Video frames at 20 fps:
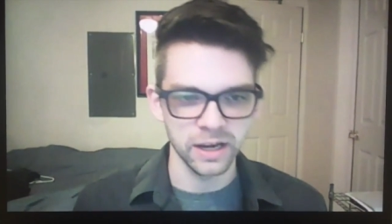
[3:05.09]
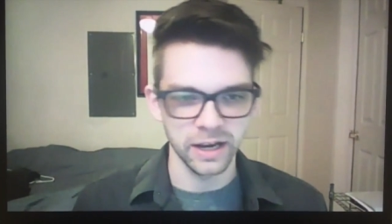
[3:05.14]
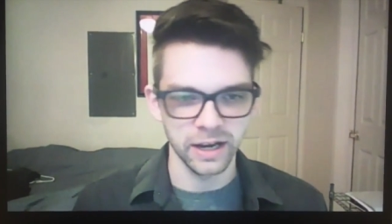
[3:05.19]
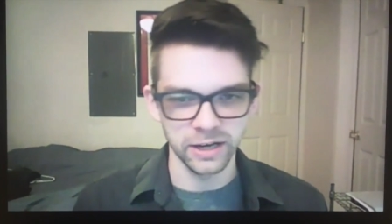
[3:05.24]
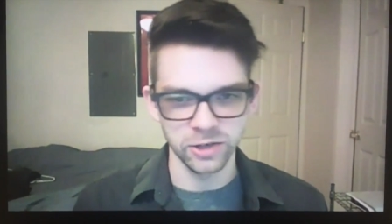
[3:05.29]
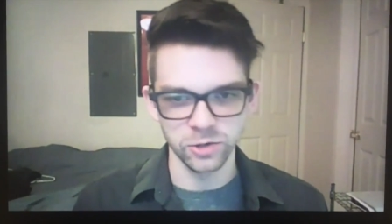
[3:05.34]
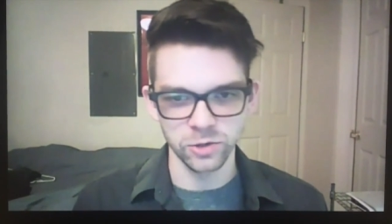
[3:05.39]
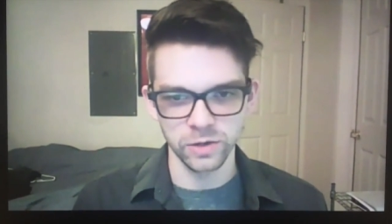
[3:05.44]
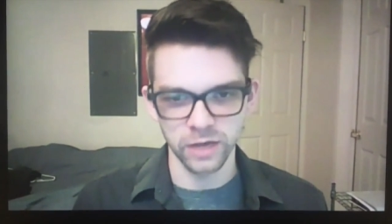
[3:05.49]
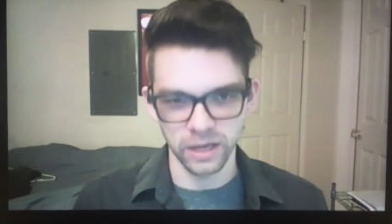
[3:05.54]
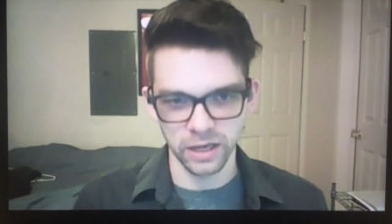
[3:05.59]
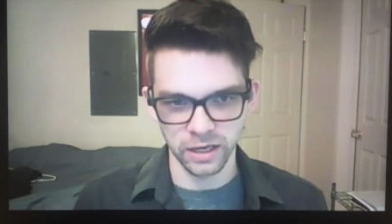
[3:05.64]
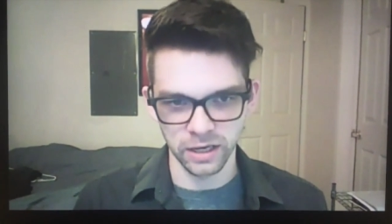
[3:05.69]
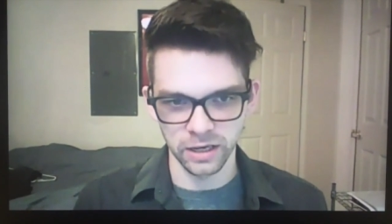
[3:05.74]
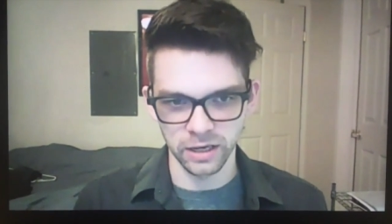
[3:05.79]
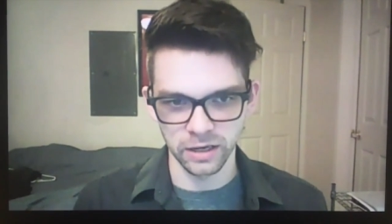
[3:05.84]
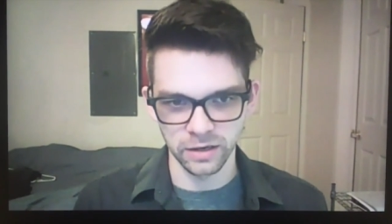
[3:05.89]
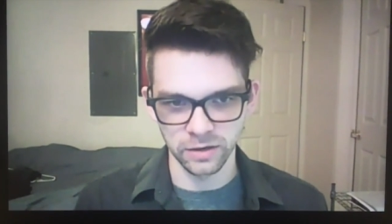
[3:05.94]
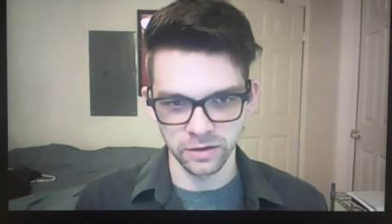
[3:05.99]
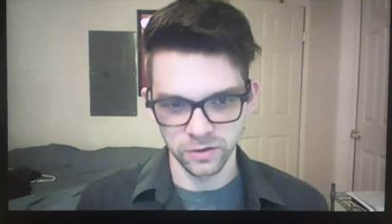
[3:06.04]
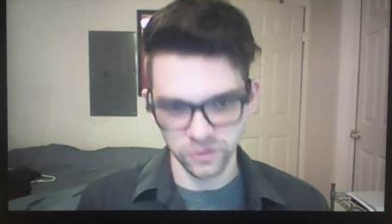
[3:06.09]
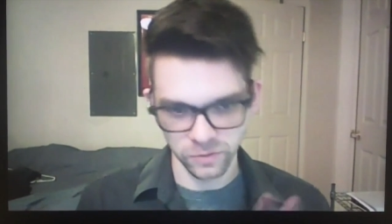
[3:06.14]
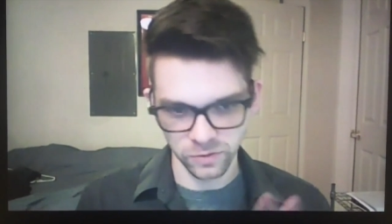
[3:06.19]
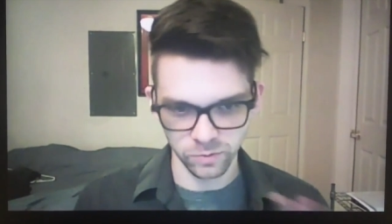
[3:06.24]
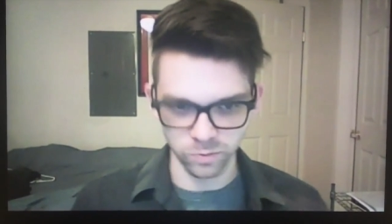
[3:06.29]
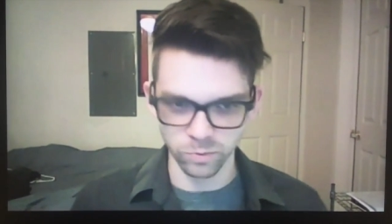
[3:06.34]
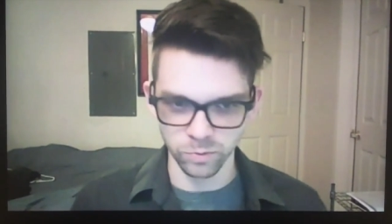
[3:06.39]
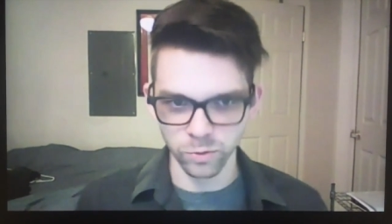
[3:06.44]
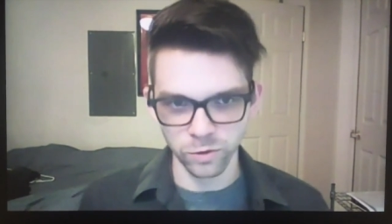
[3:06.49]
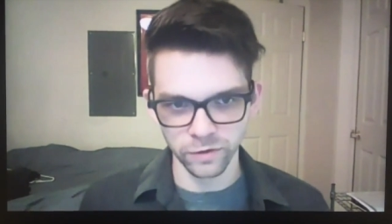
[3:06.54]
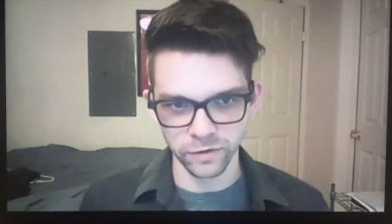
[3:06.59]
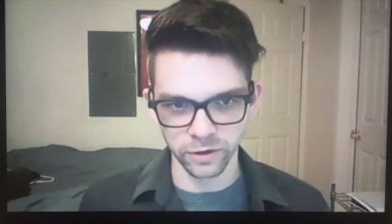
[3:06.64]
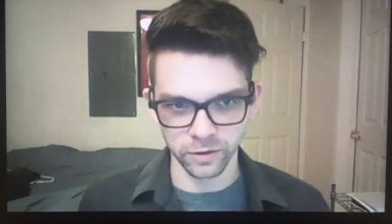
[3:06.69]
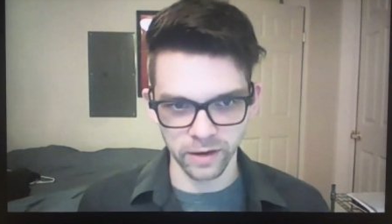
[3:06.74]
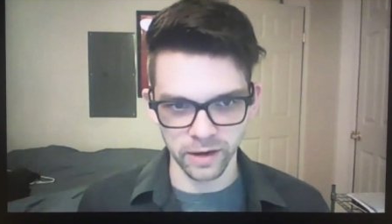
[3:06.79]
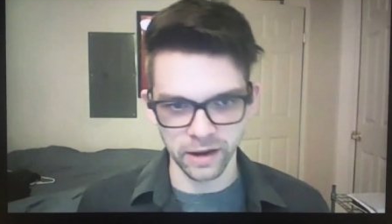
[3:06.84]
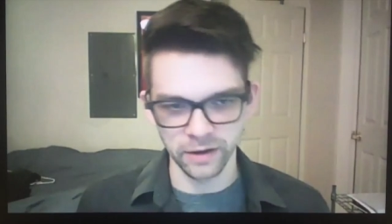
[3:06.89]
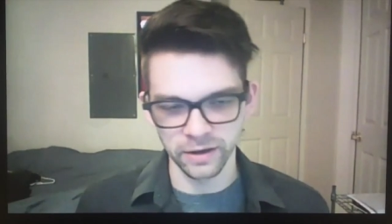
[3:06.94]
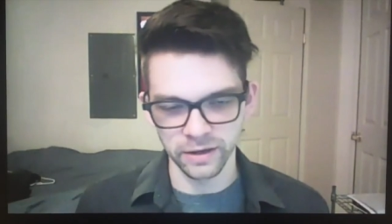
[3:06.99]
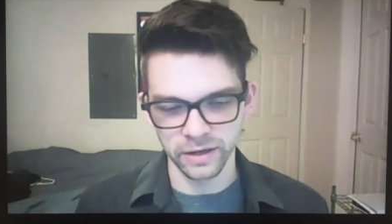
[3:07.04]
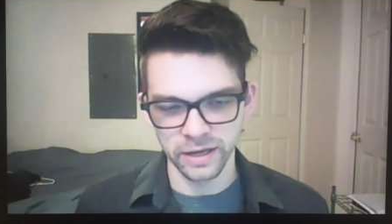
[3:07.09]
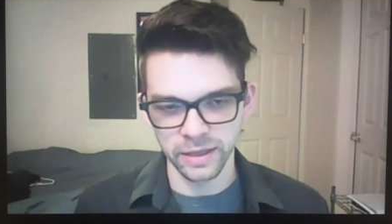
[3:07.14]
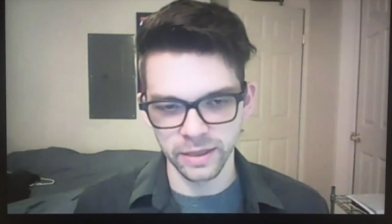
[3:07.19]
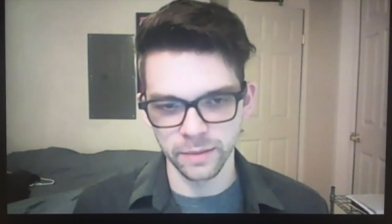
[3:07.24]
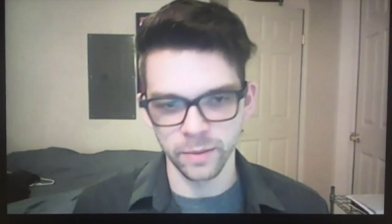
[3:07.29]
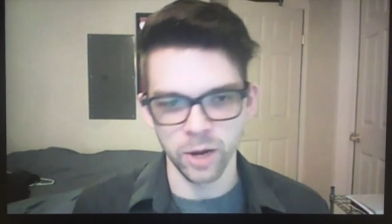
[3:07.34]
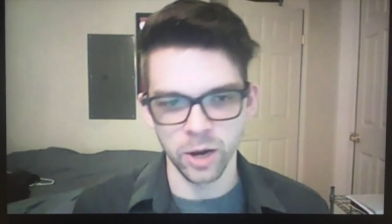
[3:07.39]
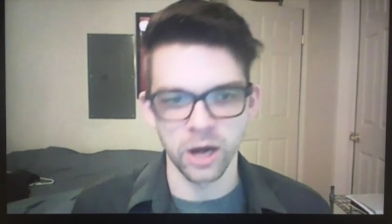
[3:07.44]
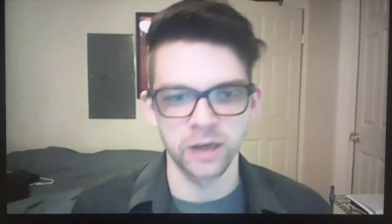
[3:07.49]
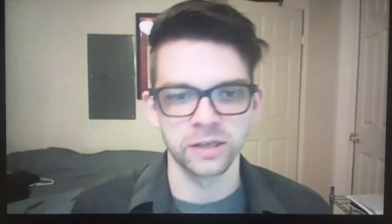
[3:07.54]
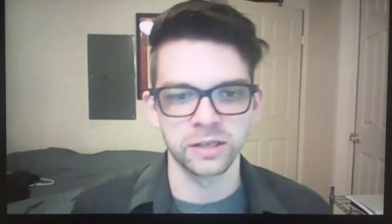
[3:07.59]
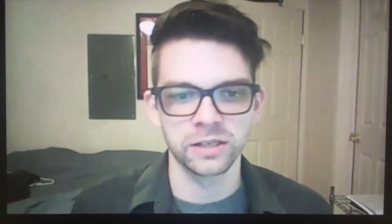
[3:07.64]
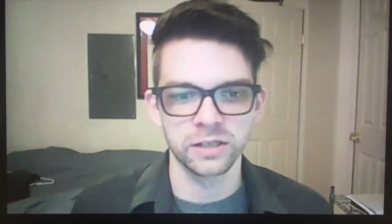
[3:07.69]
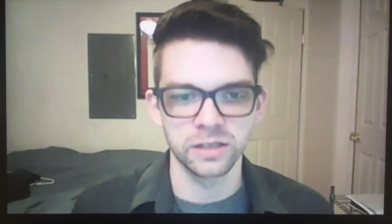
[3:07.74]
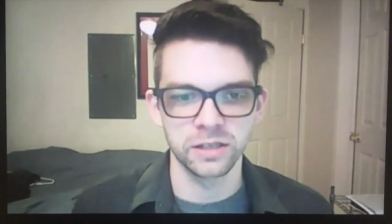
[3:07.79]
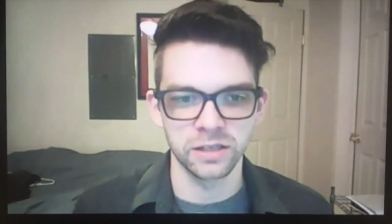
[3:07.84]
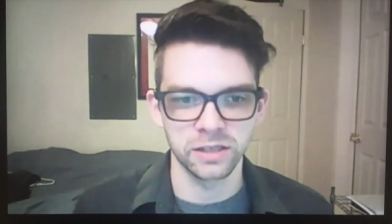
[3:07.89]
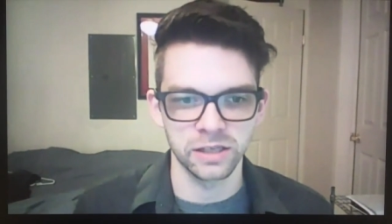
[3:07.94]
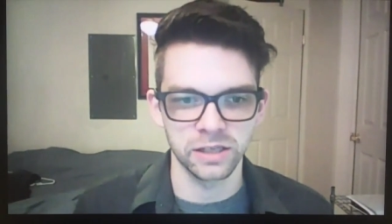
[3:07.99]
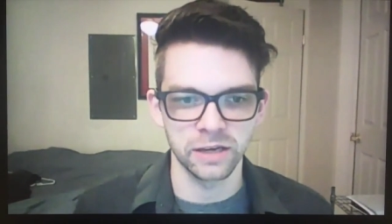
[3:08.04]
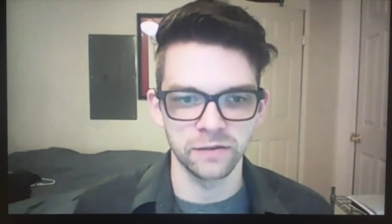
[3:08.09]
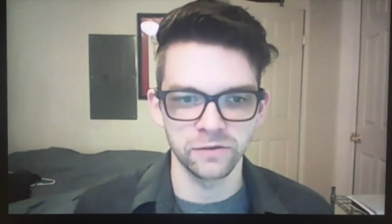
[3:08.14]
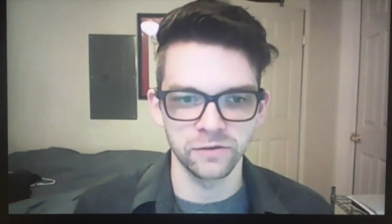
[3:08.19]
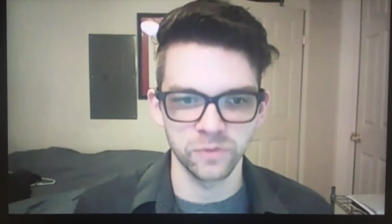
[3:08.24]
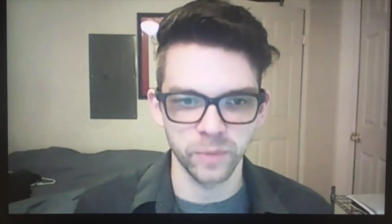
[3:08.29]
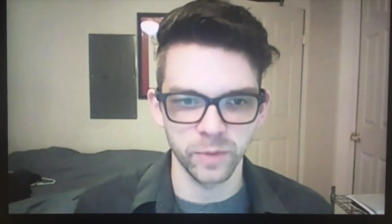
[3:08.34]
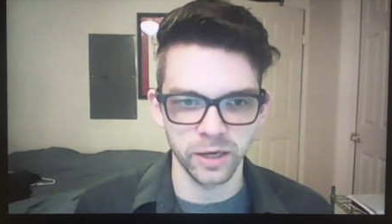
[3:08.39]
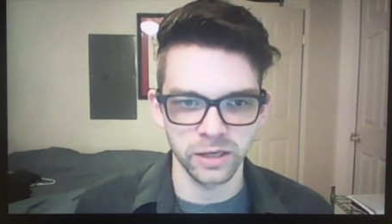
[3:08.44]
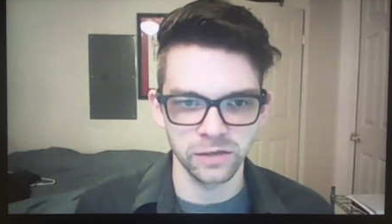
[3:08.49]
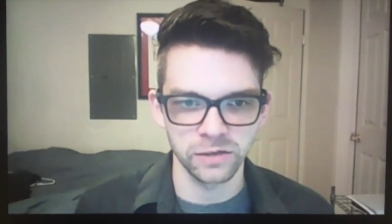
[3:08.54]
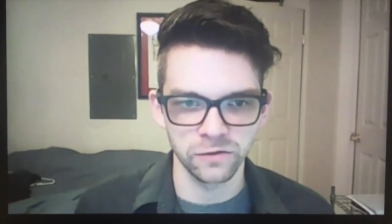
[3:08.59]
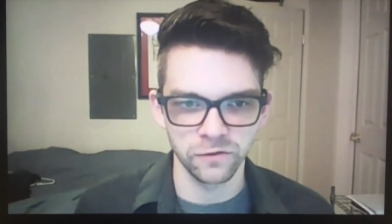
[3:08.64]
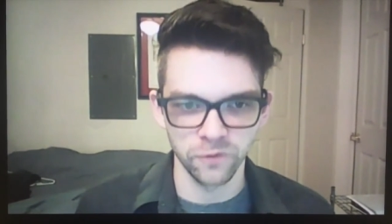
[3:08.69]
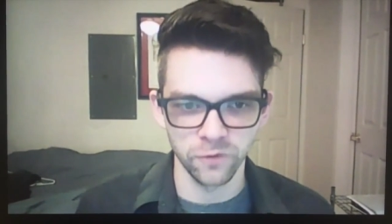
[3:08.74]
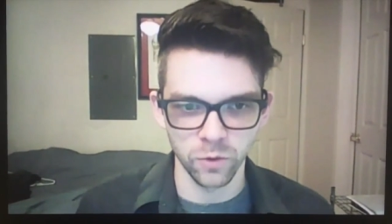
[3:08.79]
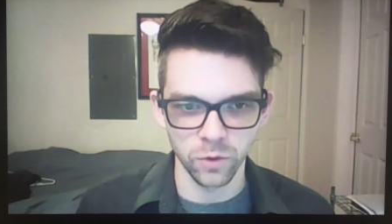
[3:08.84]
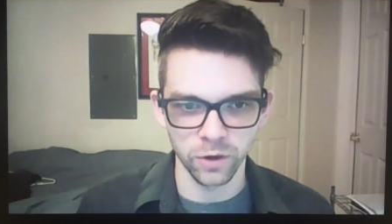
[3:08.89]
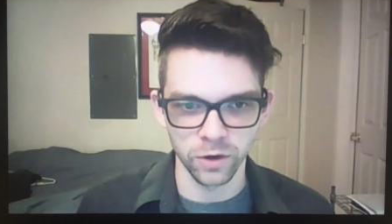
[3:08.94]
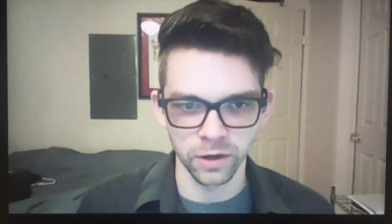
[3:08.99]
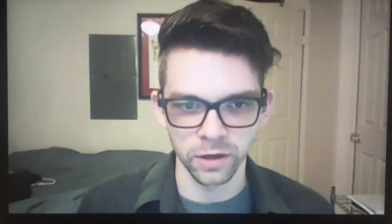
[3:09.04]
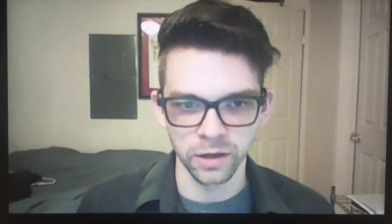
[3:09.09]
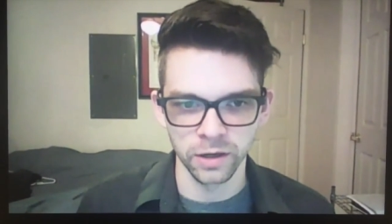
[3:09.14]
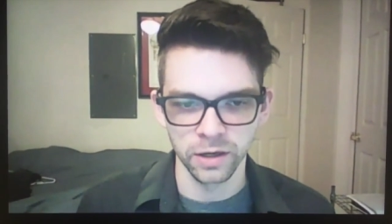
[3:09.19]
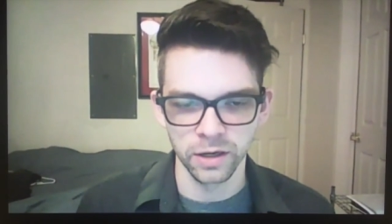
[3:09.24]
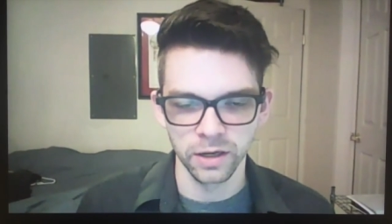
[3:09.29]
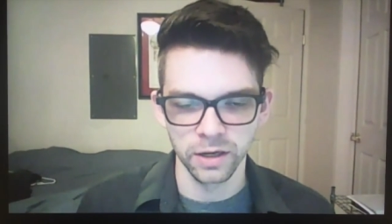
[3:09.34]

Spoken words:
and you can move it around in the box to save space for